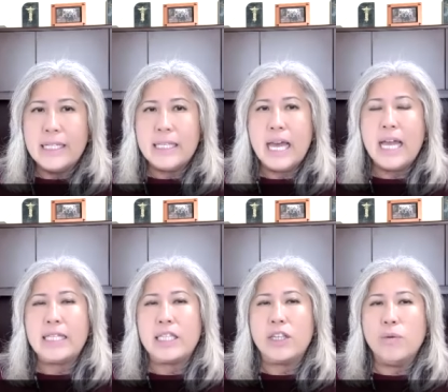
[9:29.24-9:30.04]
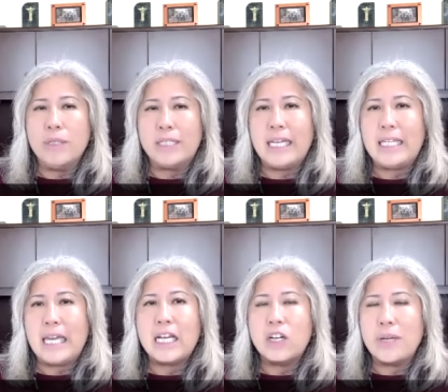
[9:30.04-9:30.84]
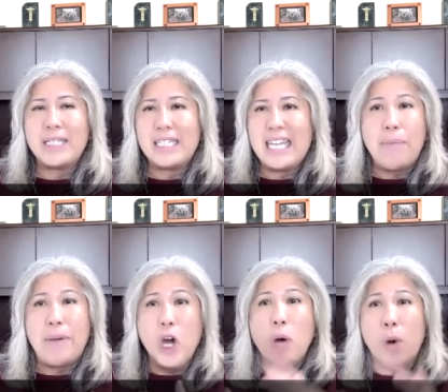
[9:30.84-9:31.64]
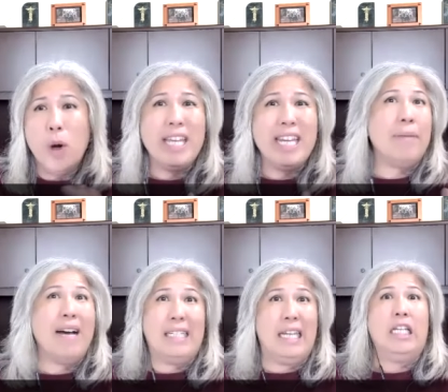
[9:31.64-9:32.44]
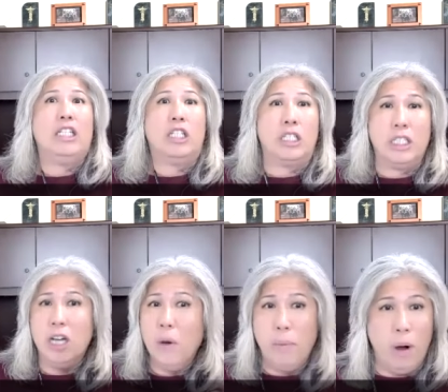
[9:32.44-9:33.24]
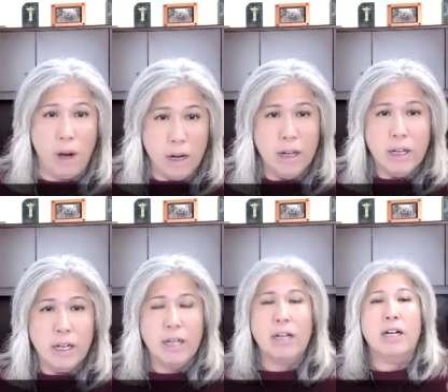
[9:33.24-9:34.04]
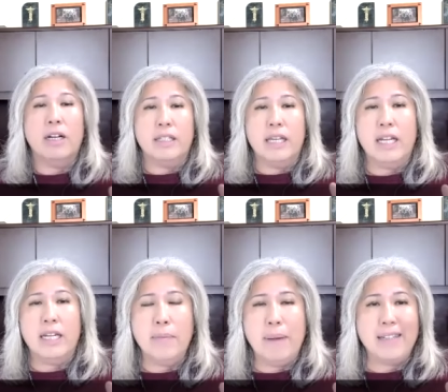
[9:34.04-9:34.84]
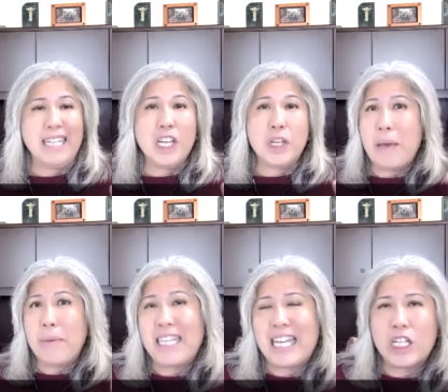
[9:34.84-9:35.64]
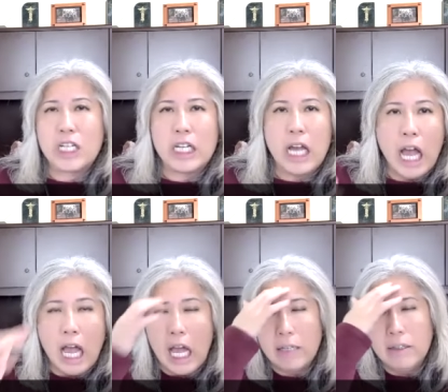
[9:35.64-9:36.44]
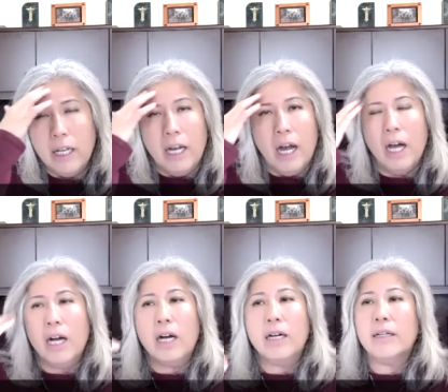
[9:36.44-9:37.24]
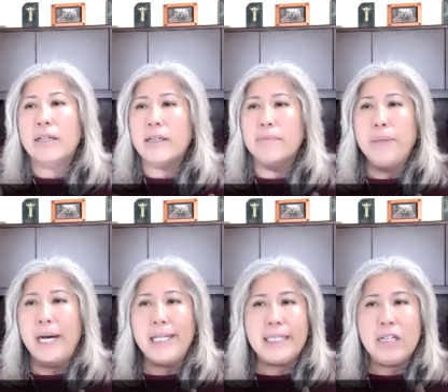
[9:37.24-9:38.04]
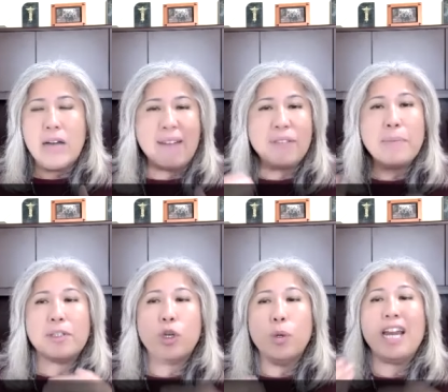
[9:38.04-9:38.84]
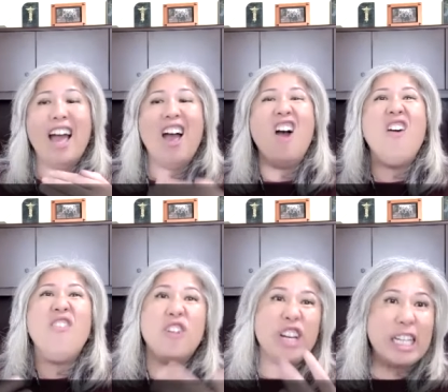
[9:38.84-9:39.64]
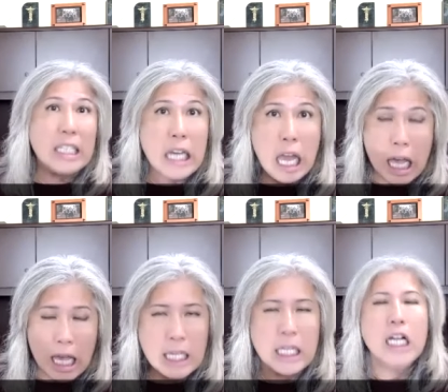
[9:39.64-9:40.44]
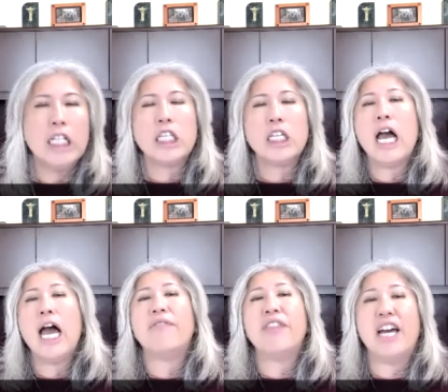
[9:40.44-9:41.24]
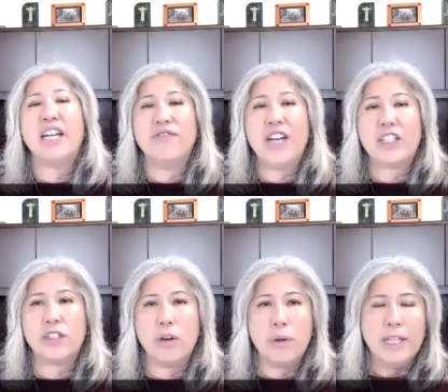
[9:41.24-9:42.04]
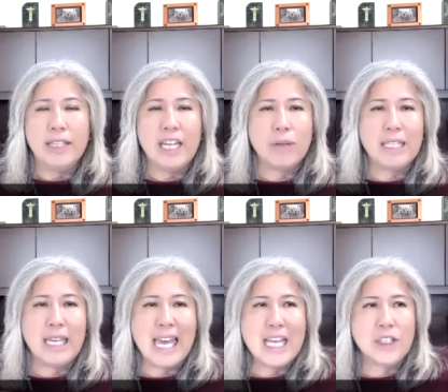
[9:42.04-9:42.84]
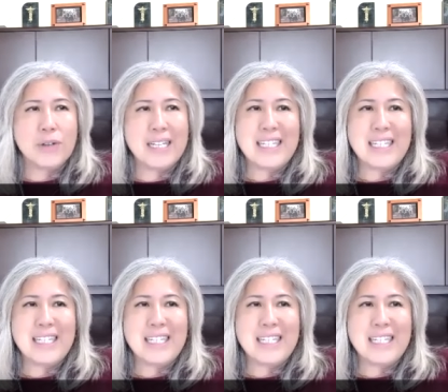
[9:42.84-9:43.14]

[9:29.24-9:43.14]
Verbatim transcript: then you will see the increase in size, but no more than about an inch, no more uh, yeah. than about inch, maybe an inch and a half uh, eh, but you have to do it every day to have that effect. So that's why the answer is